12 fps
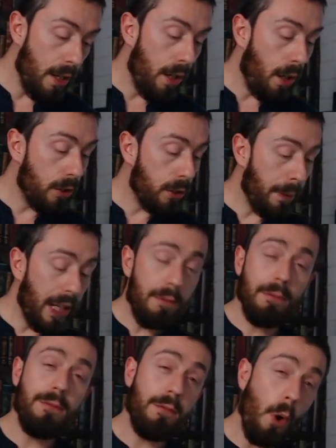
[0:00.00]
On top of that,
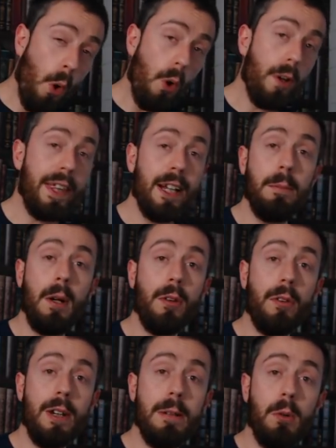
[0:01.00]
four Thunderbolt
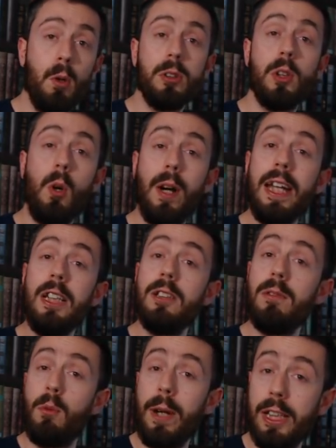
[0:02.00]
three ports, each of
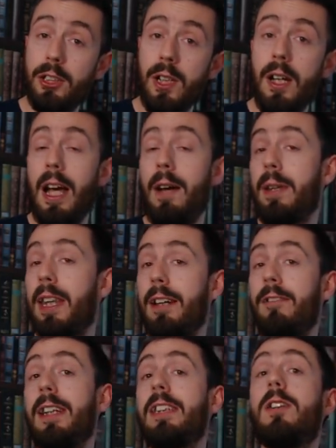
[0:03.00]
which have a
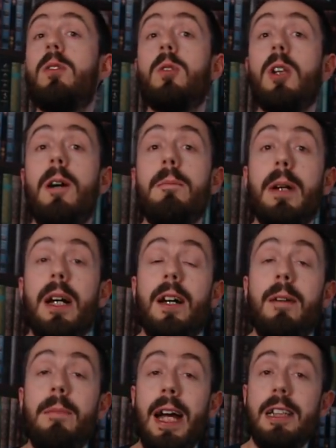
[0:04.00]
theoretical top
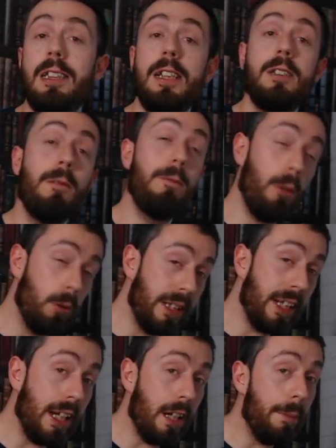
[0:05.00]
um, access of forty
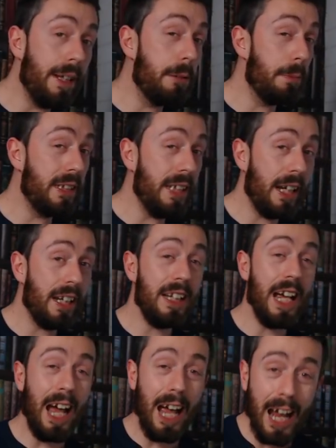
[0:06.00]
gigabits per second
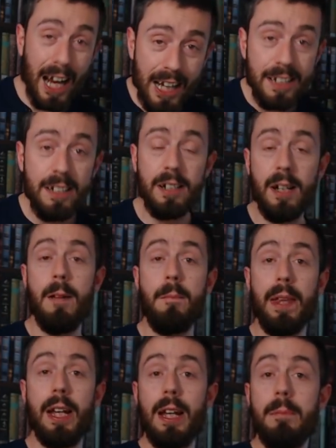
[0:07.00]
and
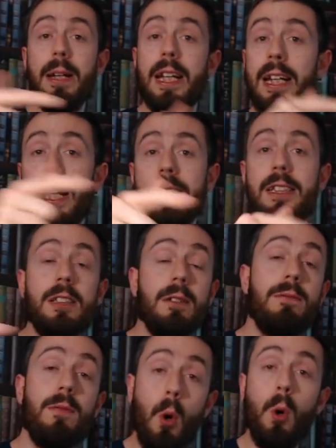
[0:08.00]
can be connected to
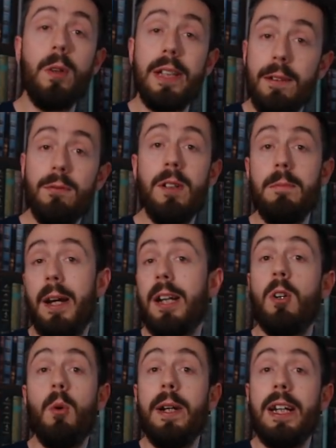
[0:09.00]
four different Mac
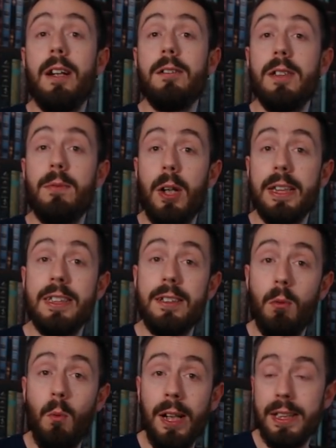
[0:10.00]
or Windows devices at
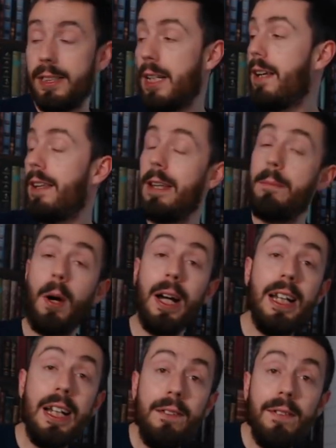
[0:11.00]
once, thereby
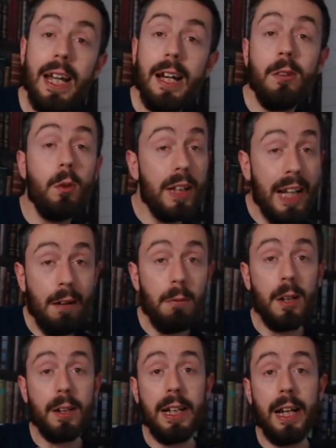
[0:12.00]
alleviating all the
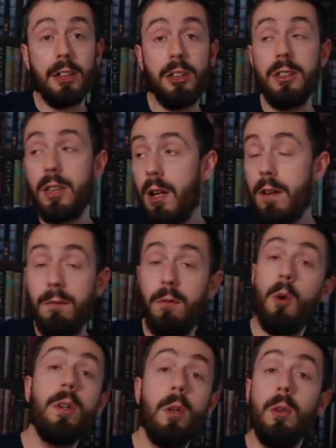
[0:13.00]
network connections
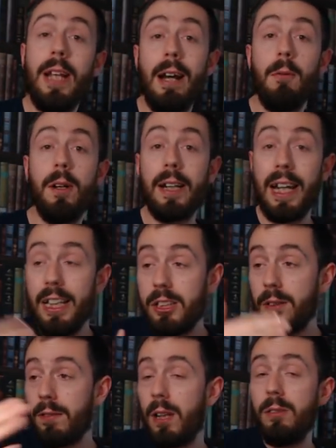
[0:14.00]
for your network. Each
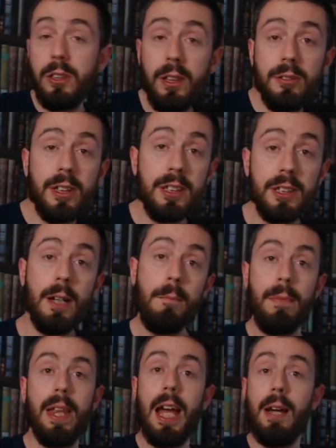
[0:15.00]
of those users
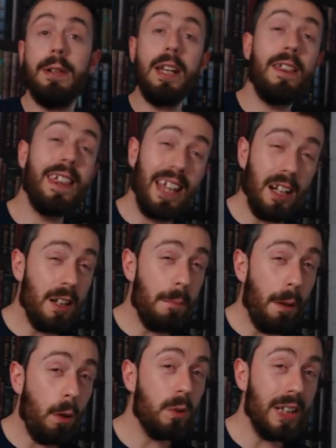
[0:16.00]
having
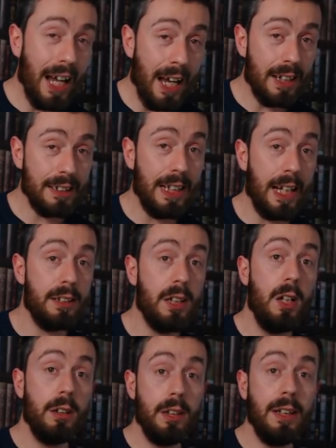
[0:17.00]
Thunderbolt access
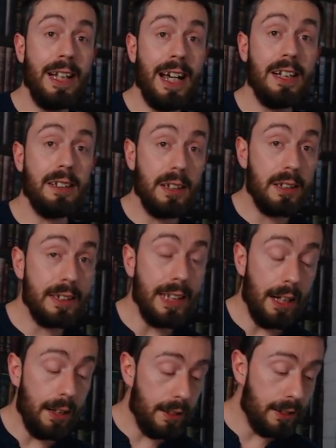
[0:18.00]
to the N A S at
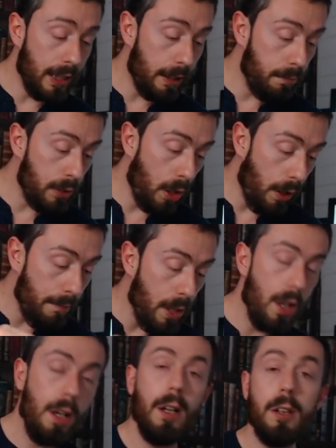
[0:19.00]
exactly the same time.
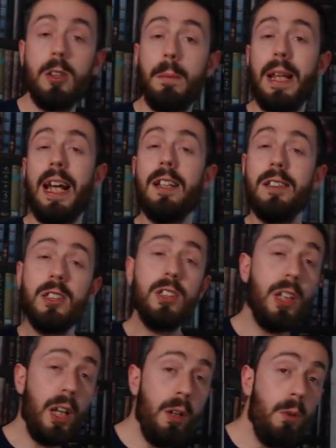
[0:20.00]
On top of that,
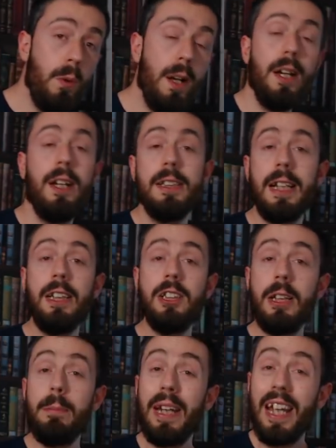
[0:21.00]
two ten G
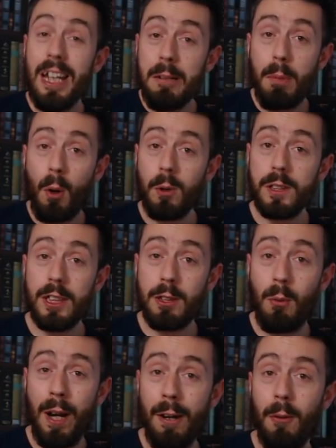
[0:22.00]
B E ports as
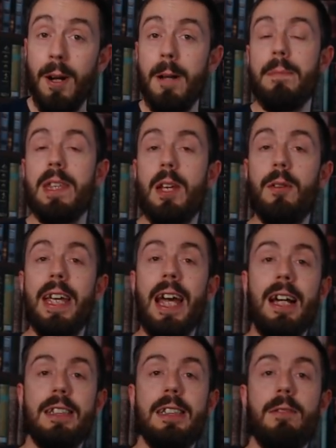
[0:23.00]
well, so the
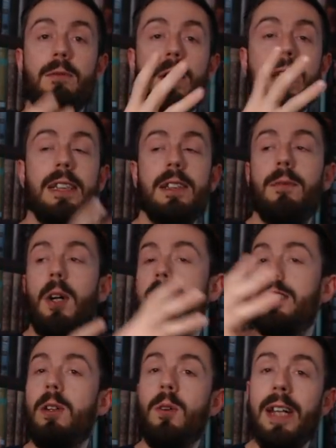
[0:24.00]
access for this device
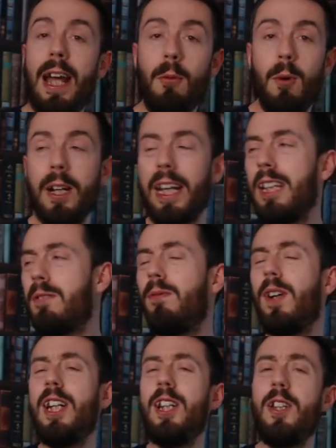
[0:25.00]
to your network is
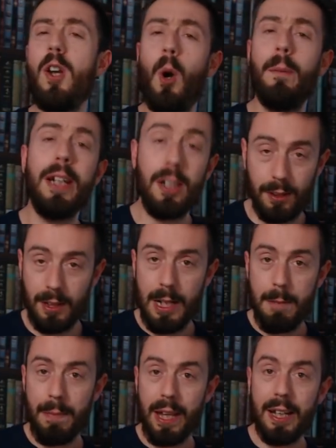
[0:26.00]
phenomenal,
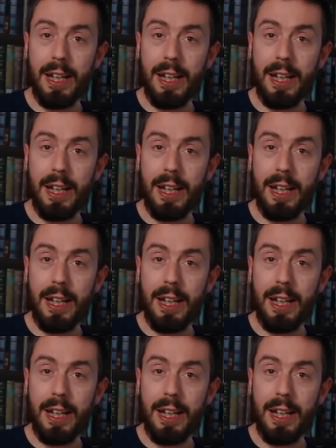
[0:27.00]
and